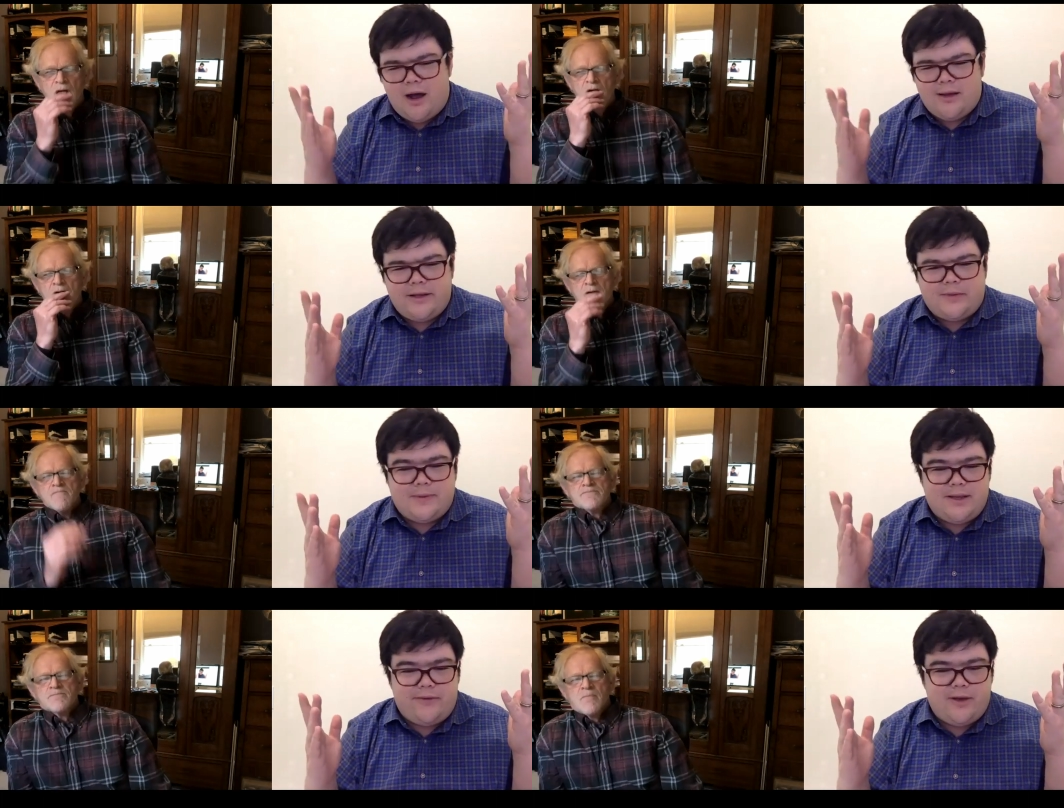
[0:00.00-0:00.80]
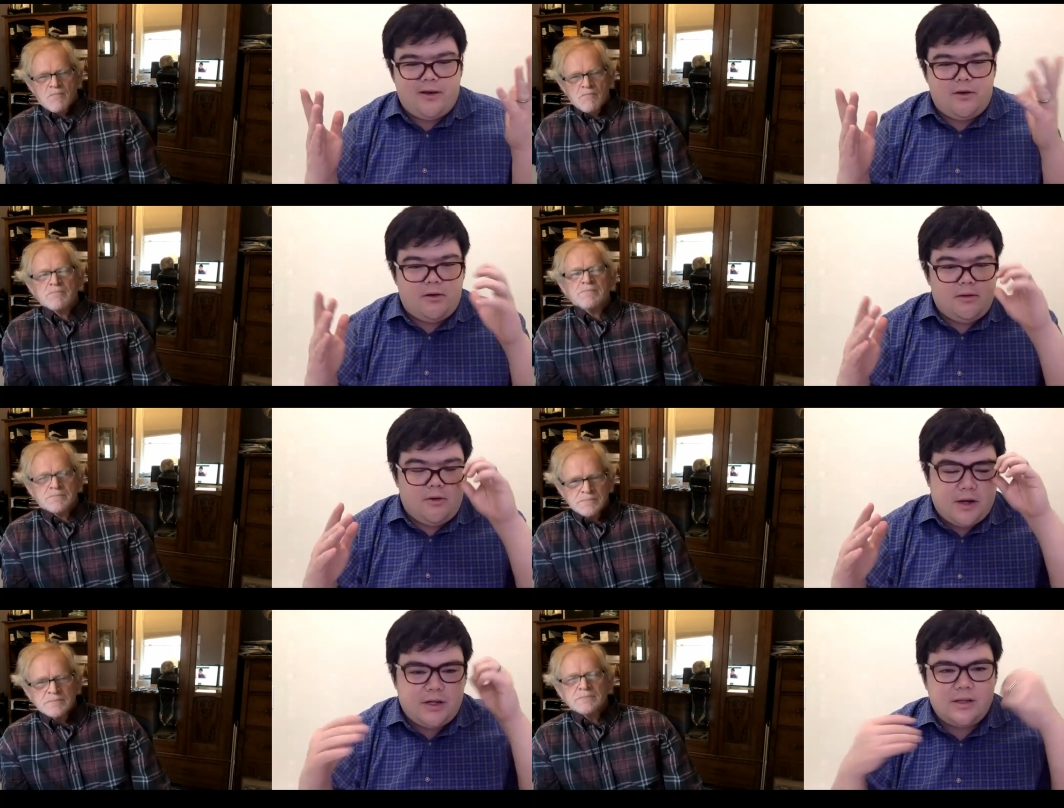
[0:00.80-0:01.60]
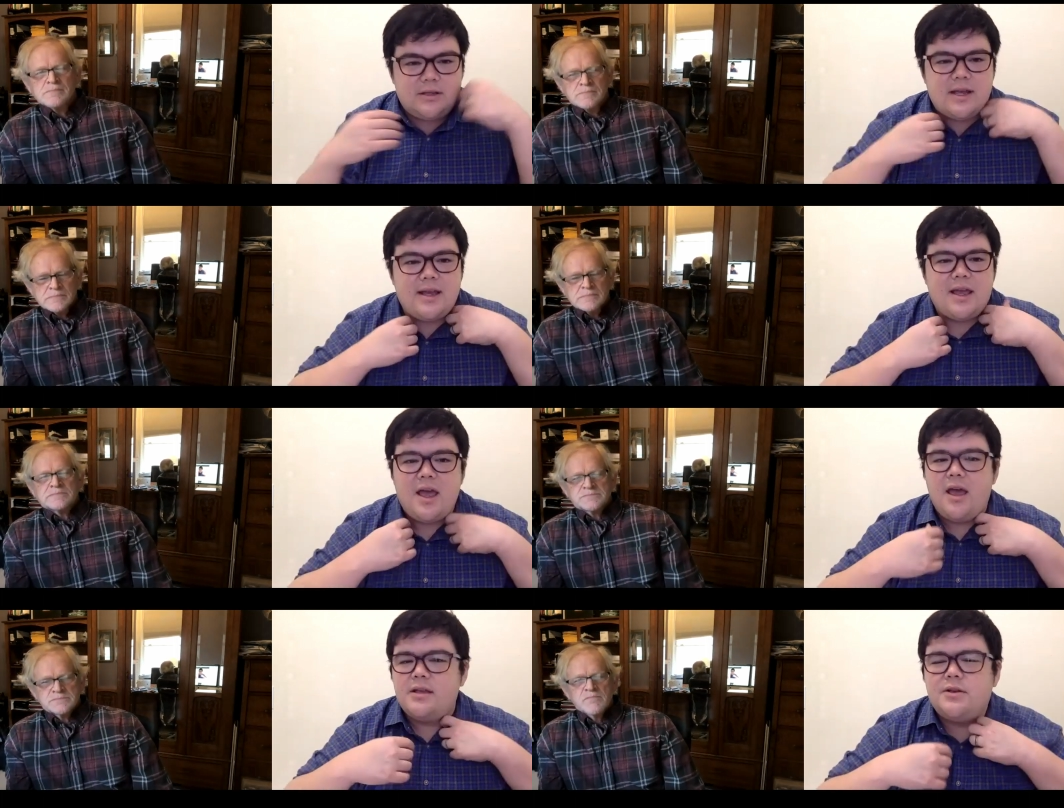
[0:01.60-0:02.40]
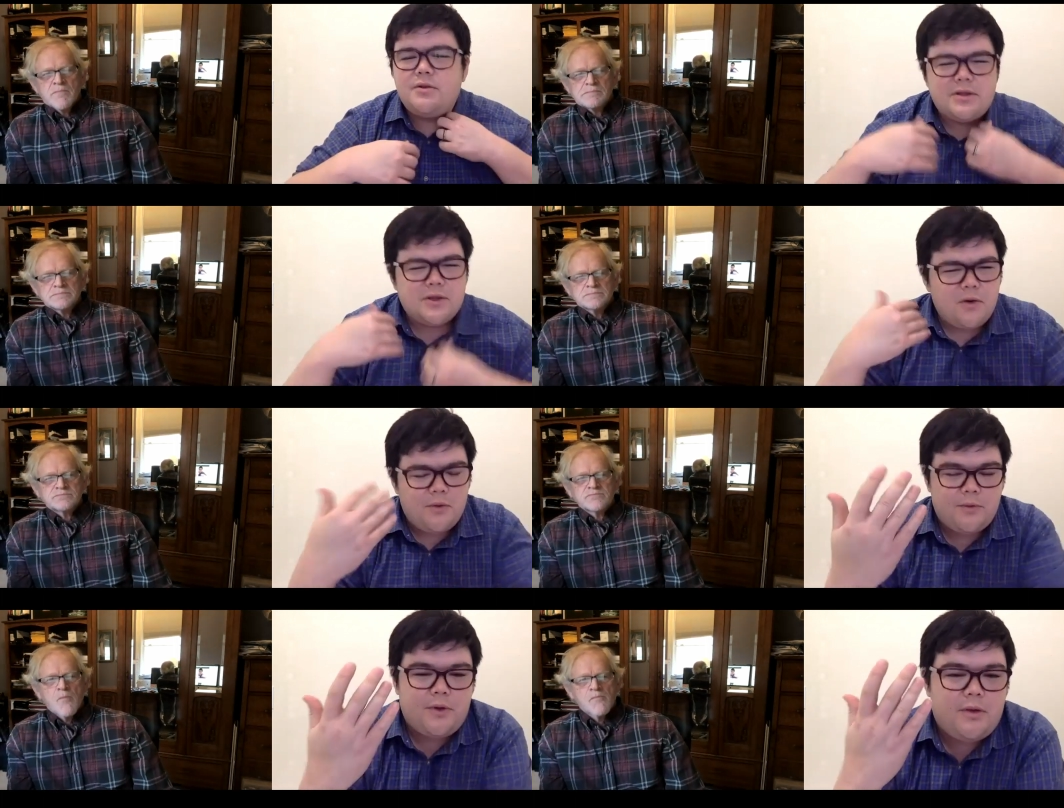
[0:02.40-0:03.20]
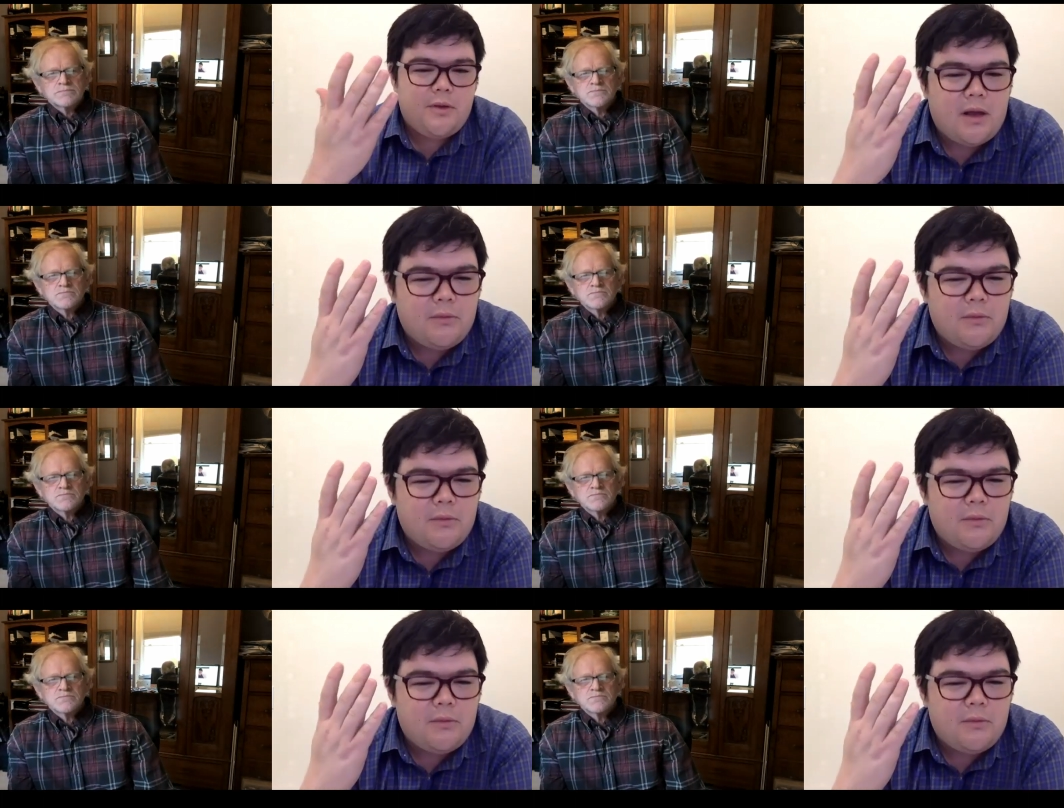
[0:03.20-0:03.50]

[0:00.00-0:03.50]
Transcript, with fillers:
Speaker 1: oddly specific questions like so so a,